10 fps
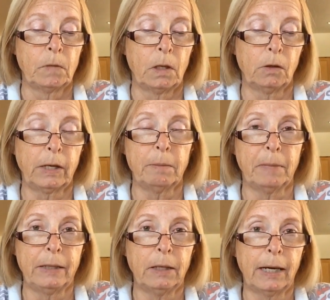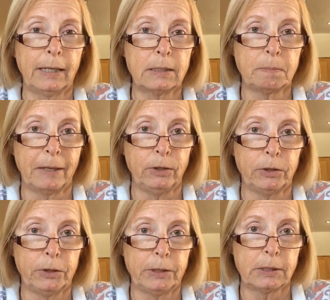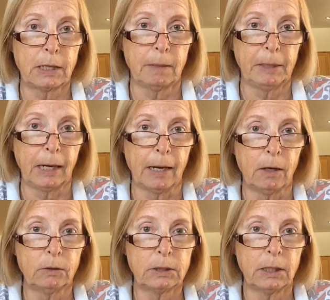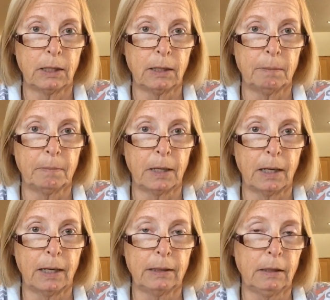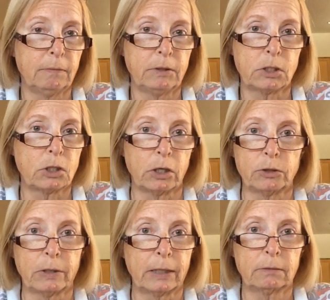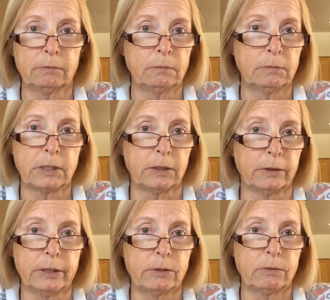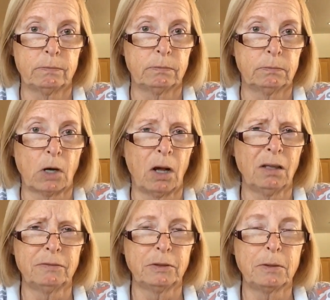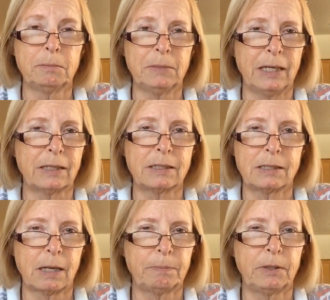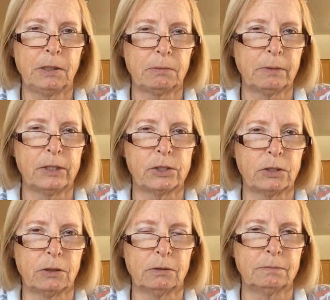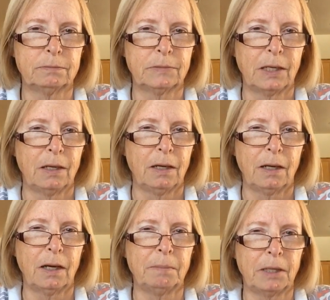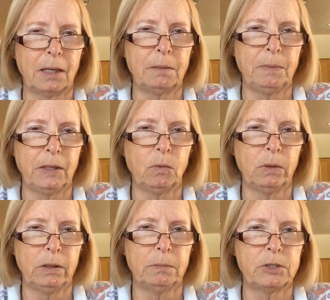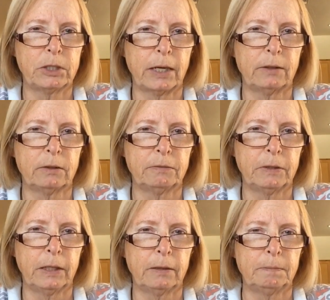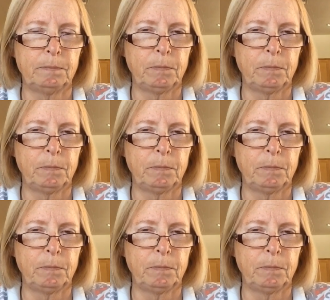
Okay, I guess my nerd is coming out. I love the Star Trek series. All of them except the original. I'm not a big William Shatner fan.